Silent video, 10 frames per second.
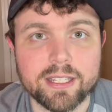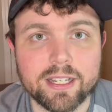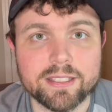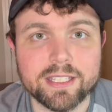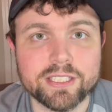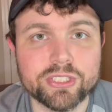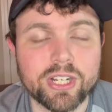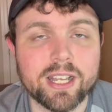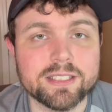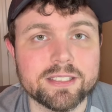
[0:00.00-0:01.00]
Uh, they
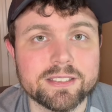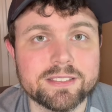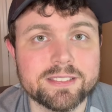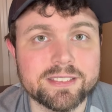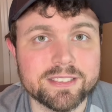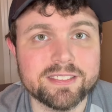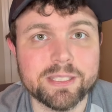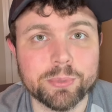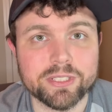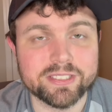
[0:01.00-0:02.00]
shot
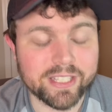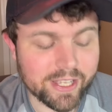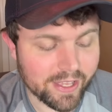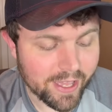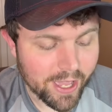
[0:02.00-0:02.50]
60%